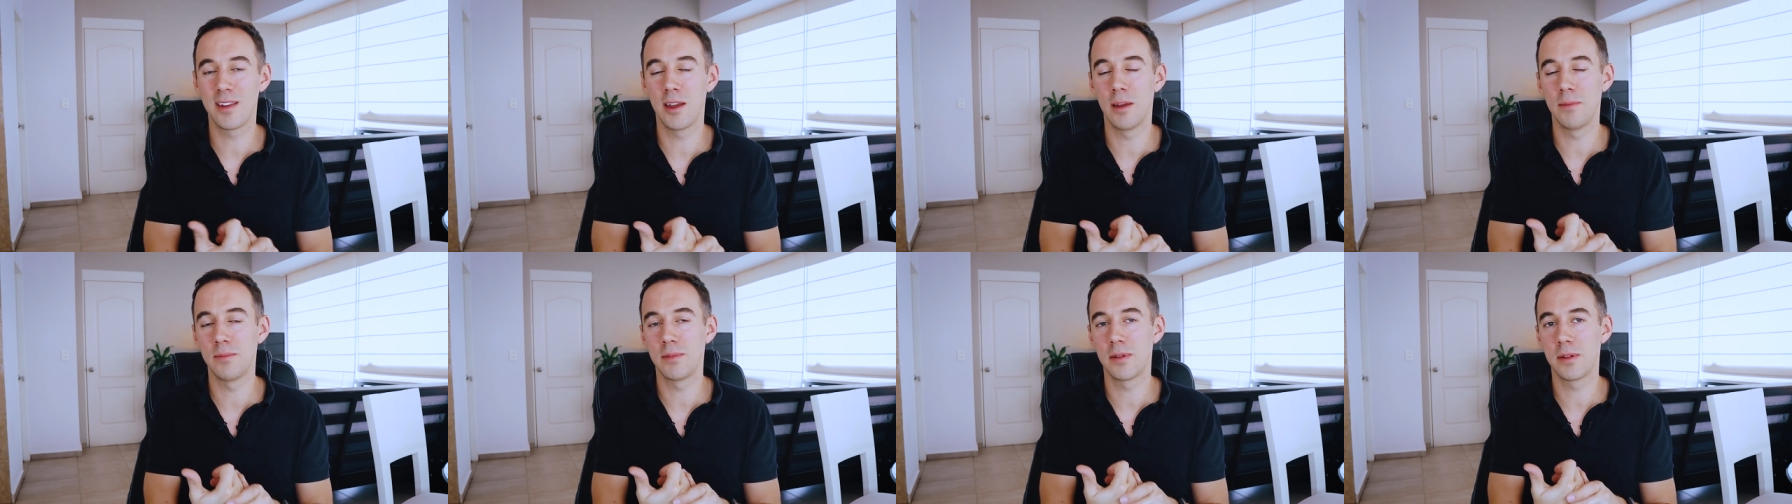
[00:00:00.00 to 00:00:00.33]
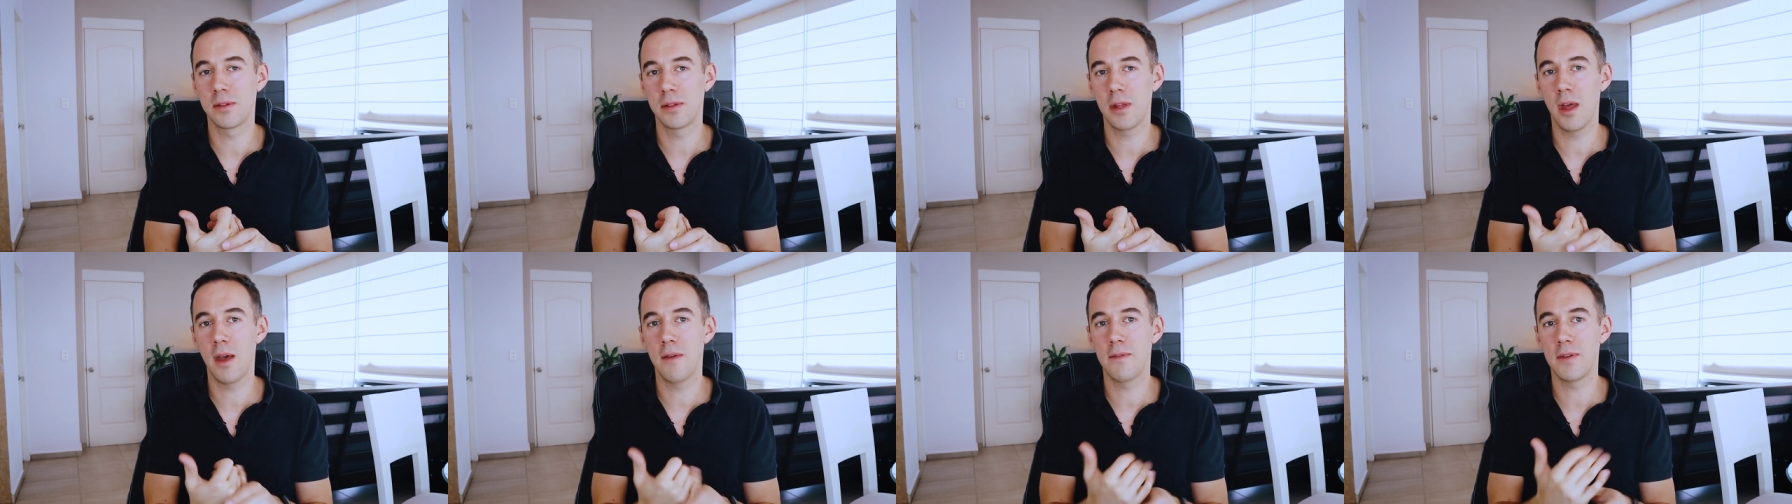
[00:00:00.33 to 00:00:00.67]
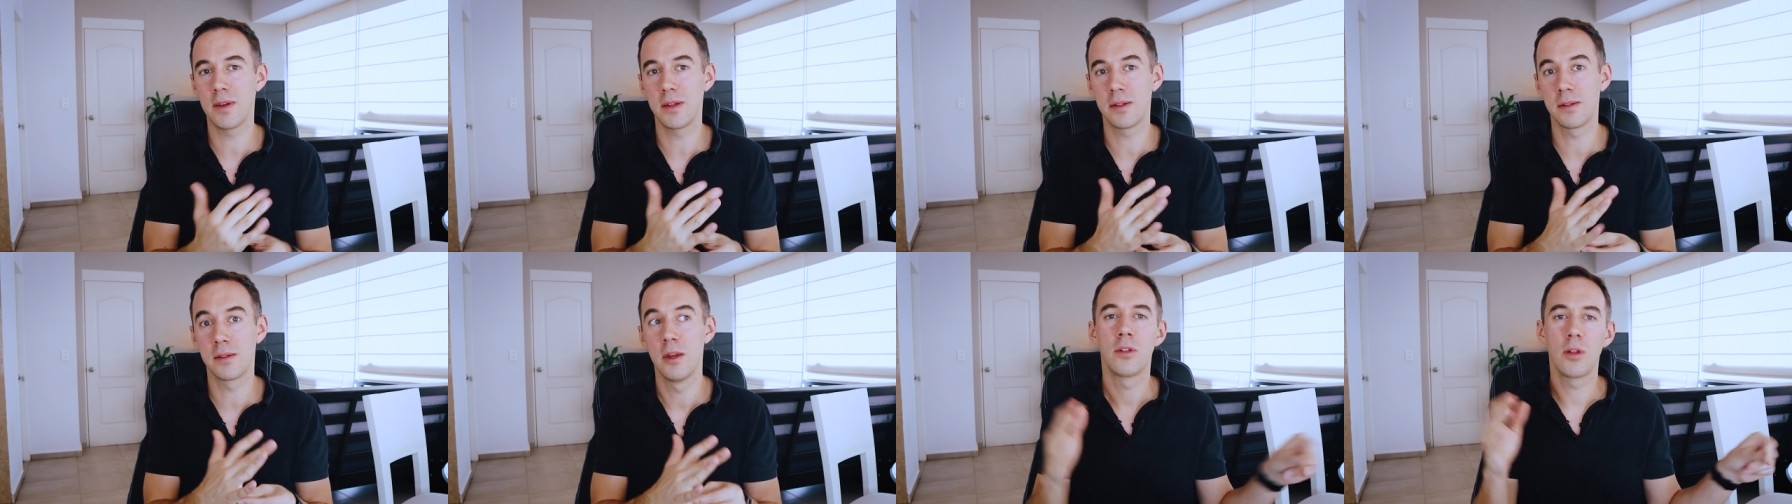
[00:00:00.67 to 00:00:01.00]
terms of
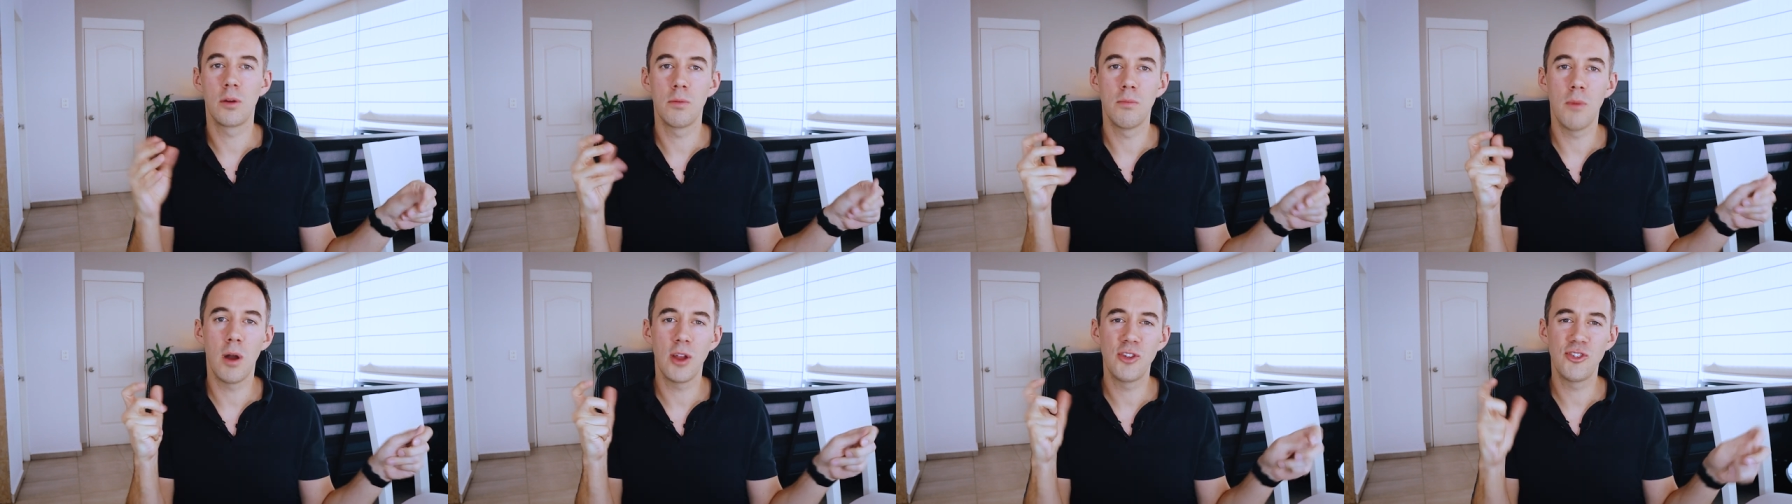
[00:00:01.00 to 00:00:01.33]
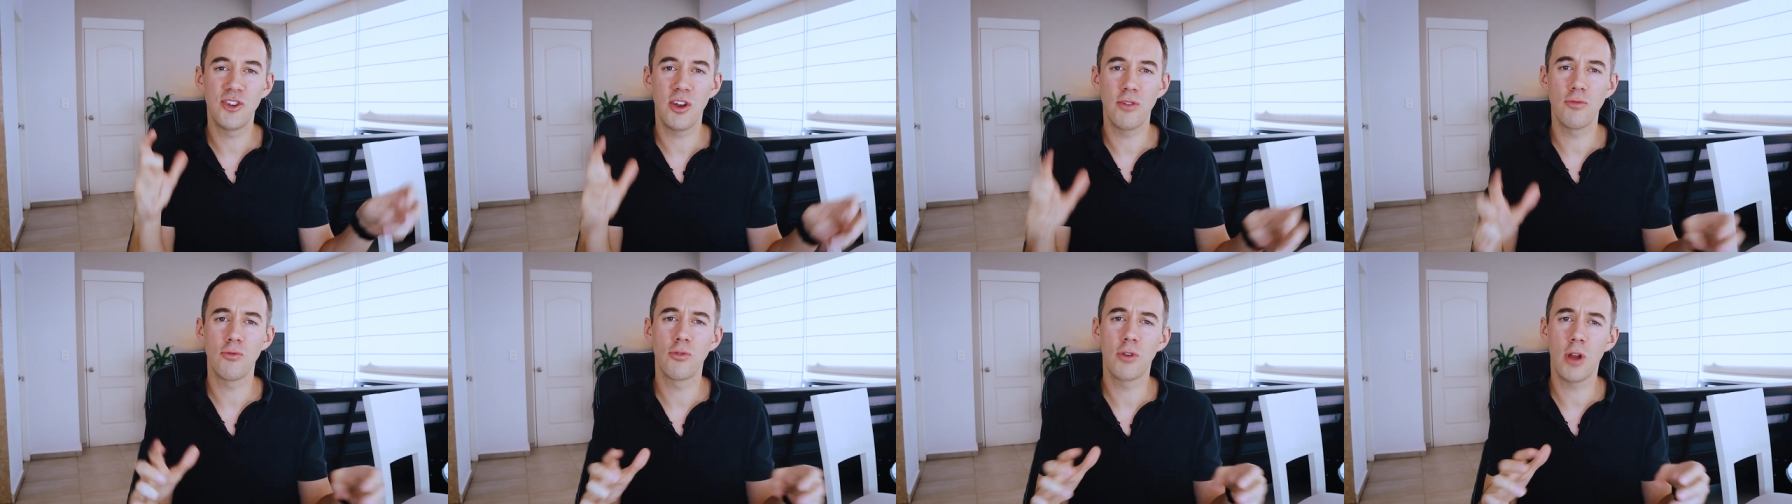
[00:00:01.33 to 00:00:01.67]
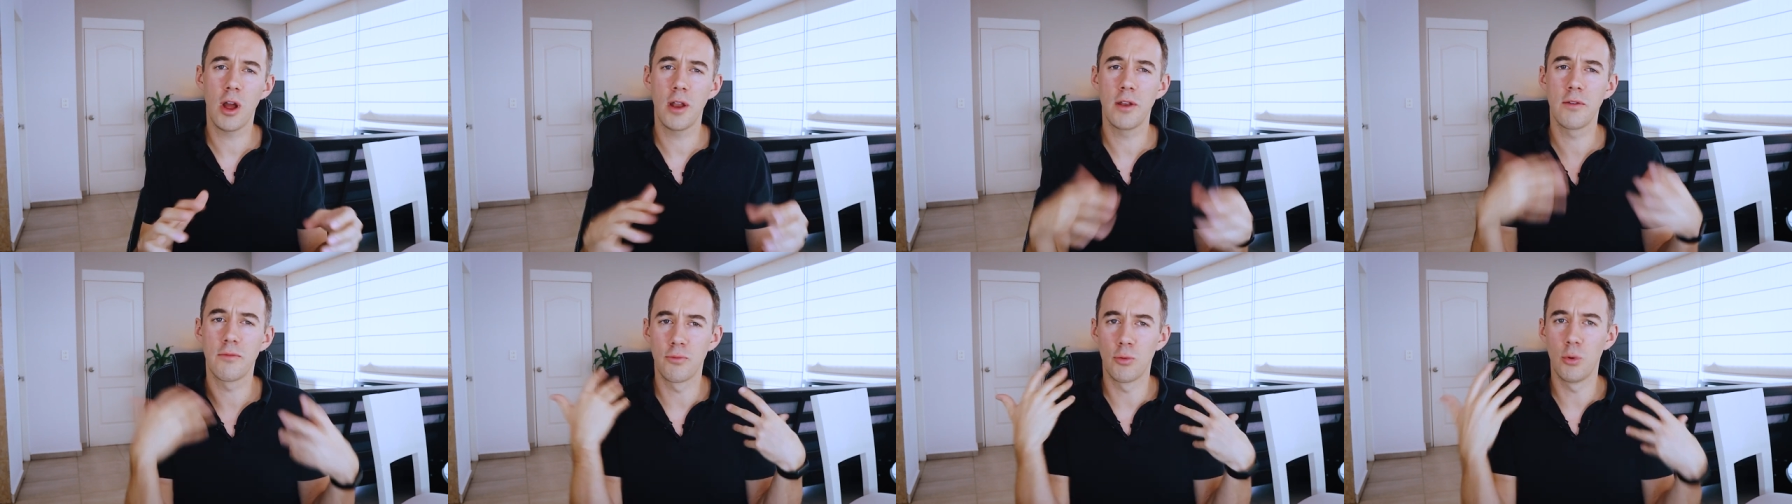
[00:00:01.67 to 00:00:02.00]
service. So my general
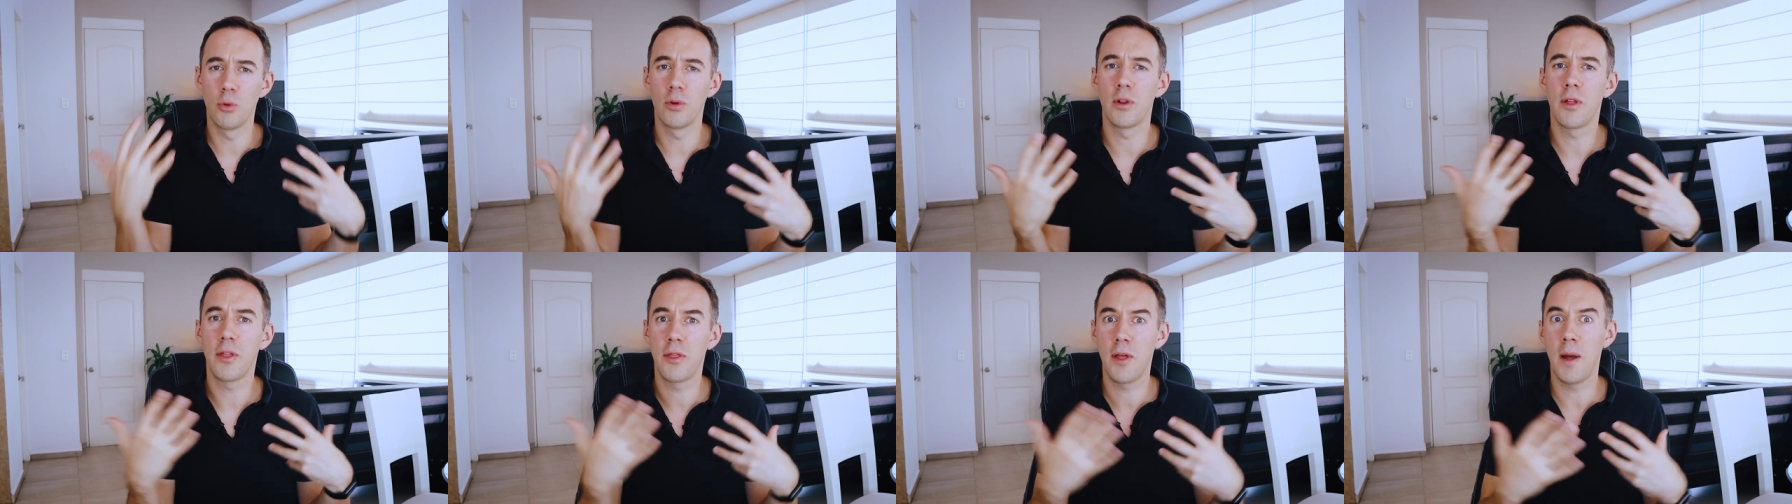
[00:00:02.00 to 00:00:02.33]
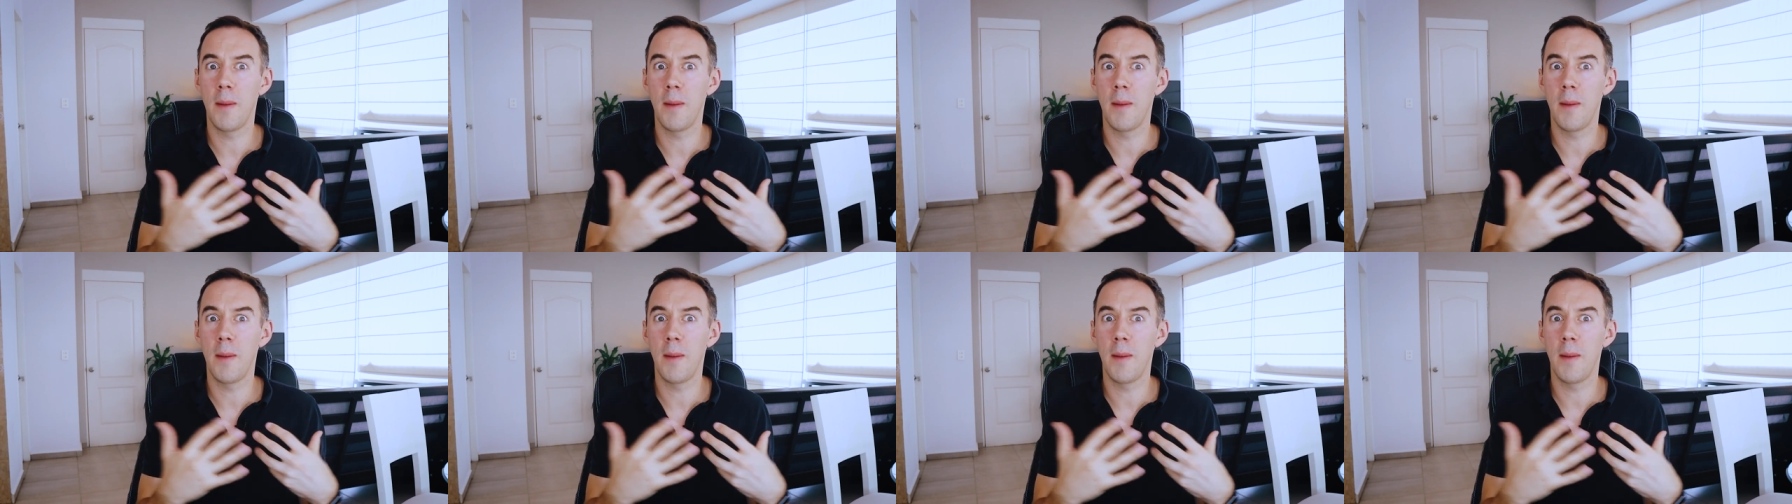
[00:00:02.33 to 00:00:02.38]
kind of rule of